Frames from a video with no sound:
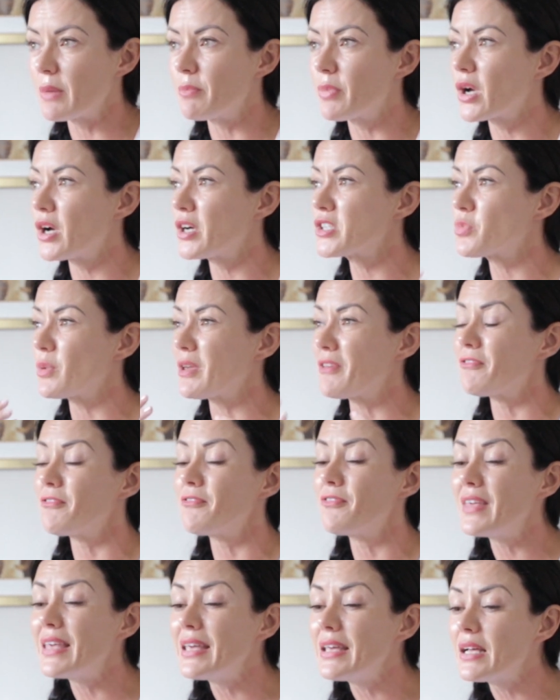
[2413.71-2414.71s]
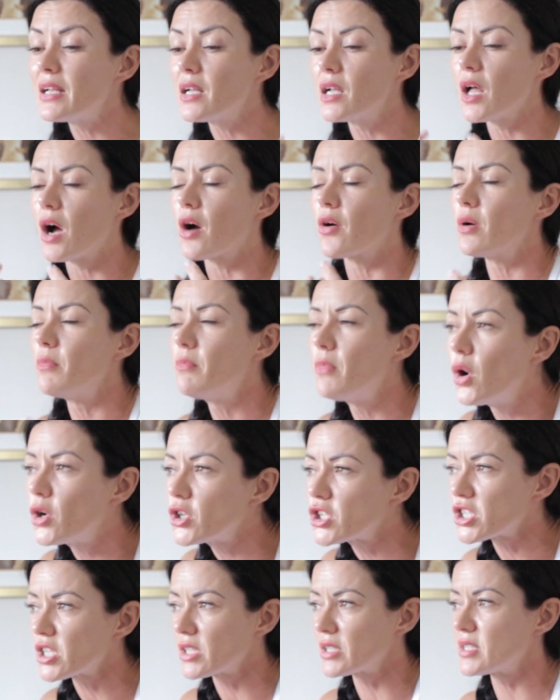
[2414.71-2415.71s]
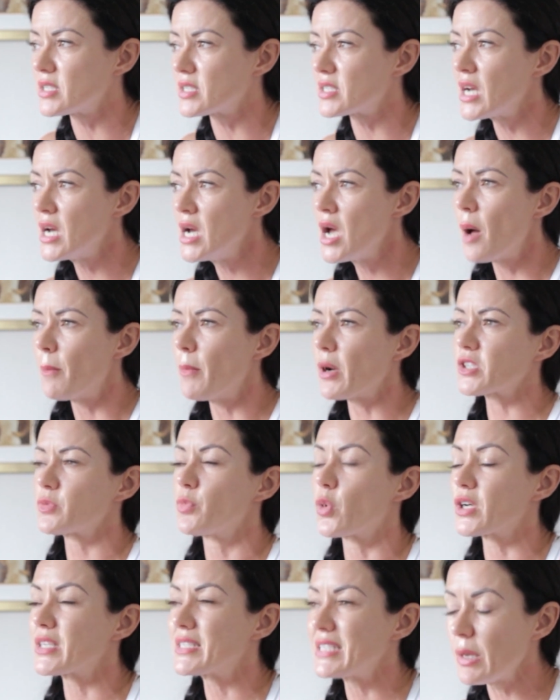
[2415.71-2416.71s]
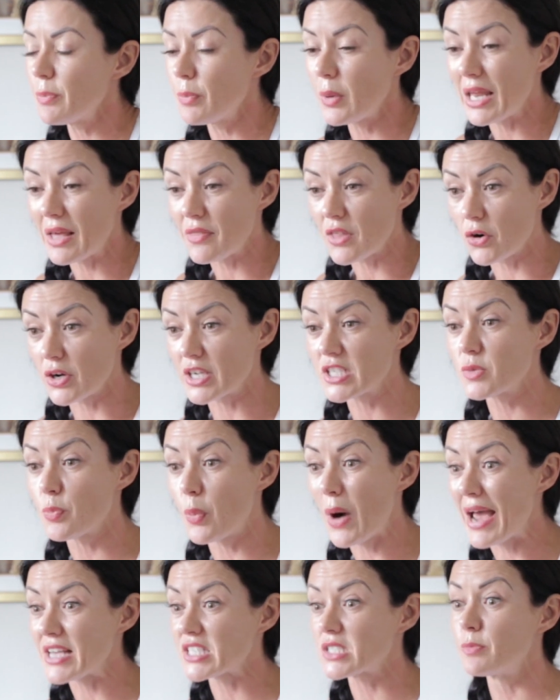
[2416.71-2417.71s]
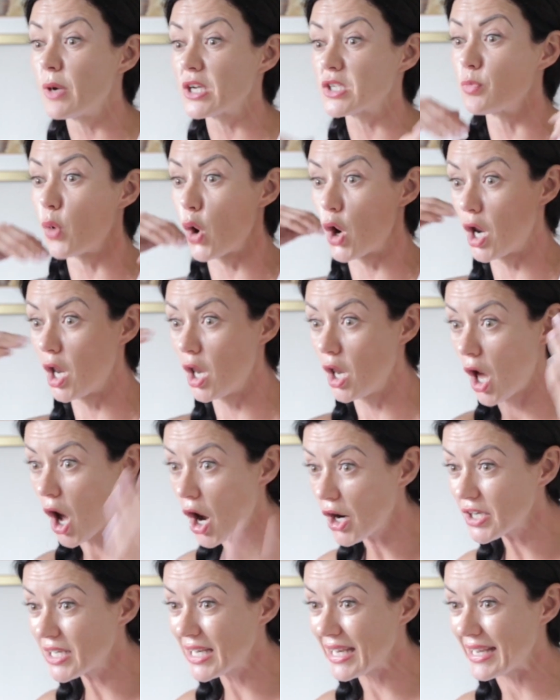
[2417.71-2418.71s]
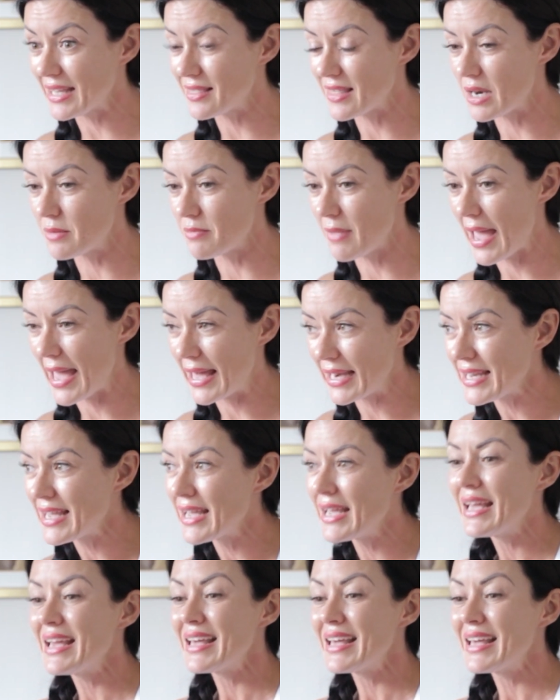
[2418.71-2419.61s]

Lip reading: and because we feel our emotions much more deeply and they're expressed much more loudly than men,